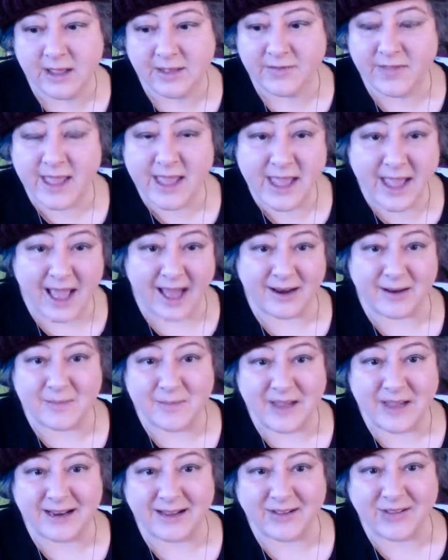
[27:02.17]
they had a
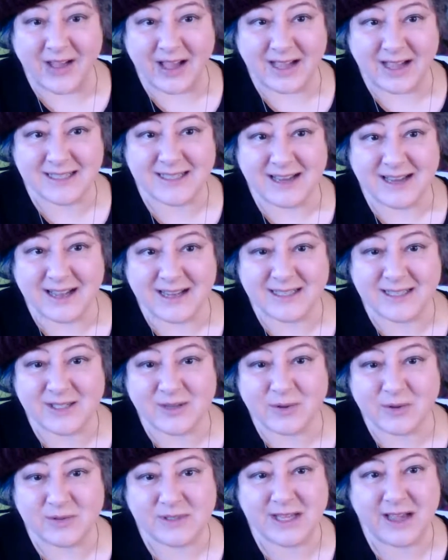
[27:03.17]
meeting last night.
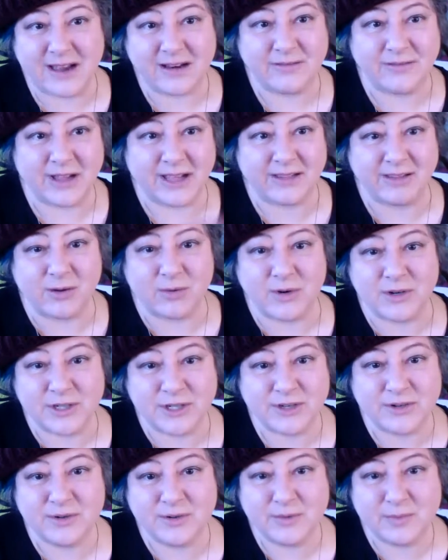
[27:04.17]
So it was kind of like there were
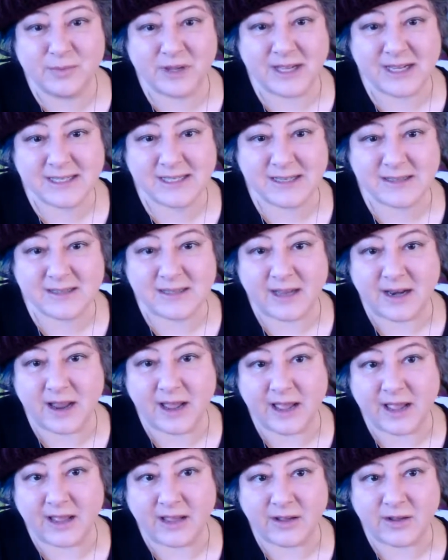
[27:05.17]
two places that
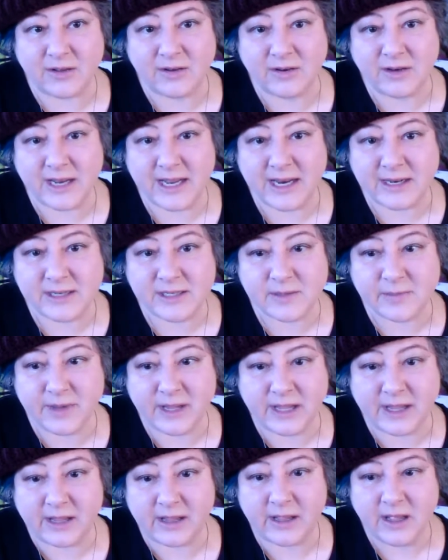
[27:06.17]
I needed to
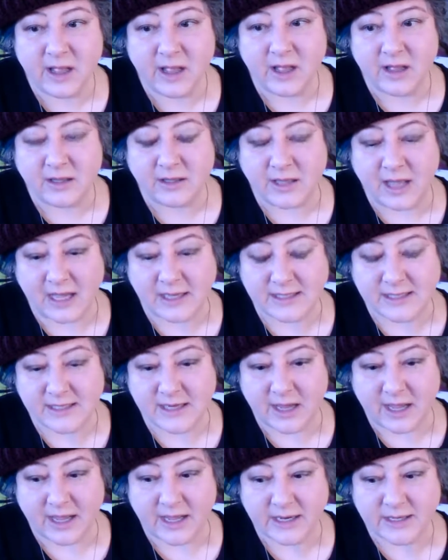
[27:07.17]
be last
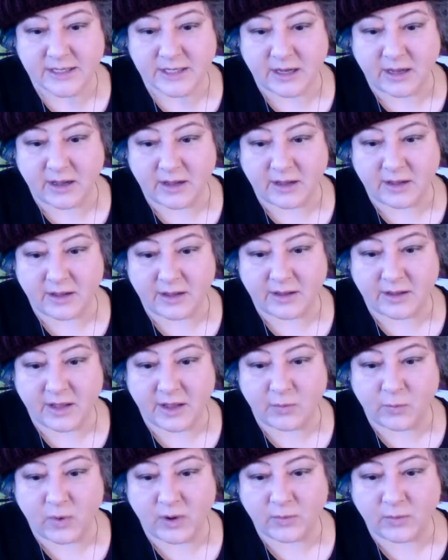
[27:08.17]
night.
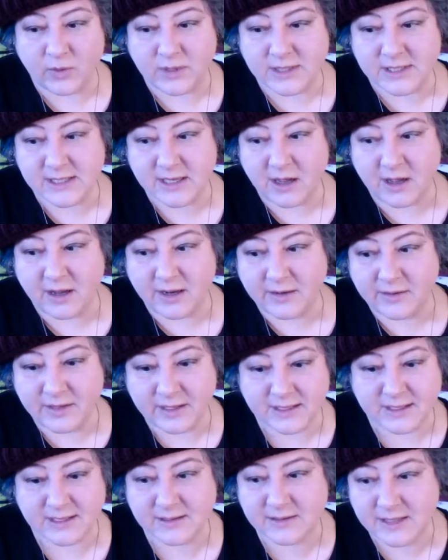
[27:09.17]
And one was on
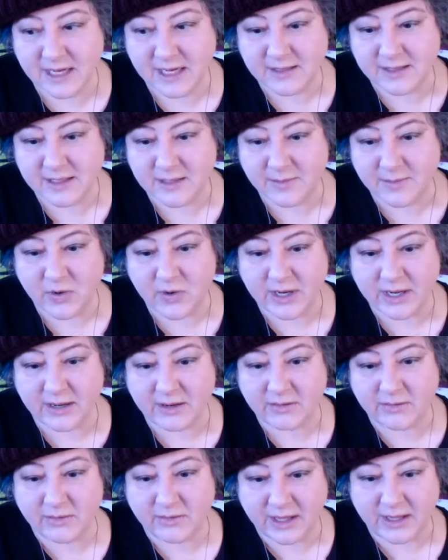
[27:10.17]
this
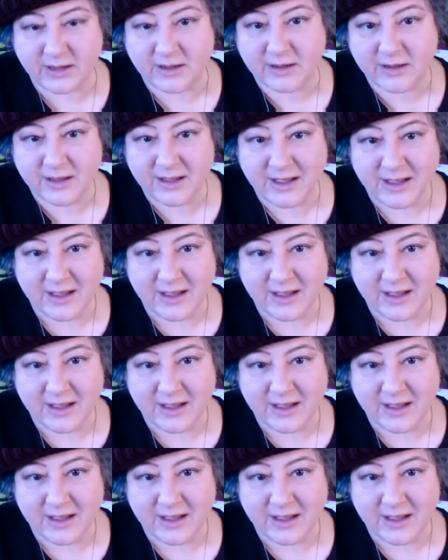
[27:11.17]
testimony, like